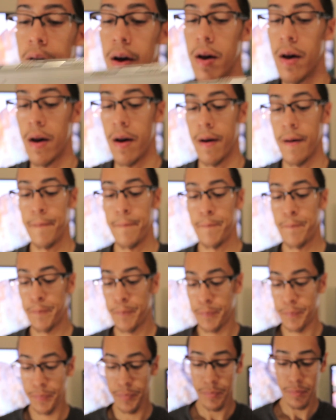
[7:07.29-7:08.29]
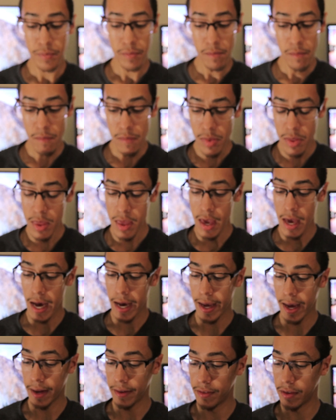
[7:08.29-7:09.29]
Um,
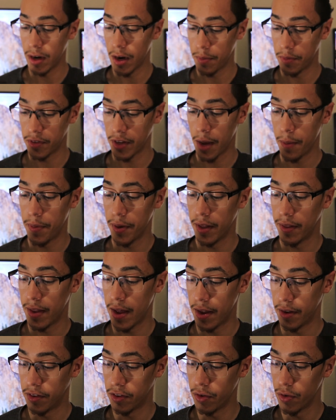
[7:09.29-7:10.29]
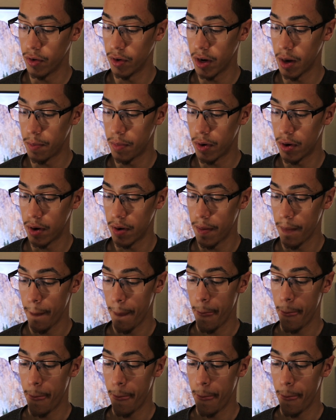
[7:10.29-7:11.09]
I ended up typing in that serial number